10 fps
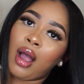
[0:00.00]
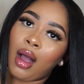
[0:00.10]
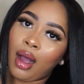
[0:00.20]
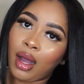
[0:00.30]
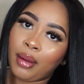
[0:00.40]

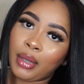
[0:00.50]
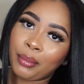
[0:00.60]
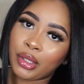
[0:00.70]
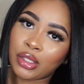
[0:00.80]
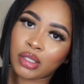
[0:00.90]
I'm
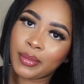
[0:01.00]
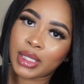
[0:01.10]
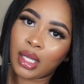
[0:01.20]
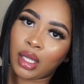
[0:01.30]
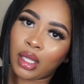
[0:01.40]
pretty sure I'm
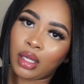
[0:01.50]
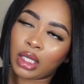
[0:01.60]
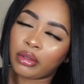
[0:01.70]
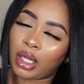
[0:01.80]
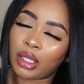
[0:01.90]
saying it
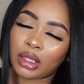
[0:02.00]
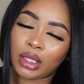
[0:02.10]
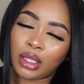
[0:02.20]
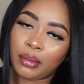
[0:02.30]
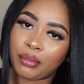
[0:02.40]

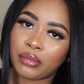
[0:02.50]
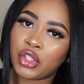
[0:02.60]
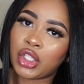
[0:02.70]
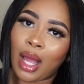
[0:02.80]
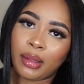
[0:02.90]
incorrectly.
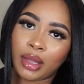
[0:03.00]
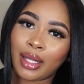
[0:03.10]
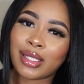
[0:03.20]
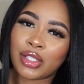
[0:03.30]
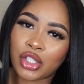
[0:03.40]
I think
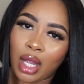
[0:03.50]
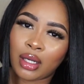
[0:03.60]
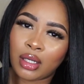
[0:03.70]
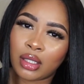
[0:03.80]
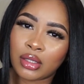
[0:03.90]
it's
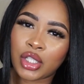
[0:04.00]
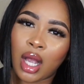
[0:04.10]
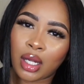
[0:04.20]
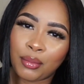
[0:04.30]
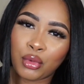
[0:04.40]

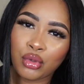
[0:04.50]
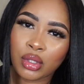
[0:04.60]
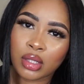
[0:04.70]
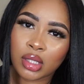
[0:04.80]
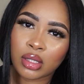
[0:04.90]

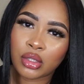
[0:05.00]
Jacquemus.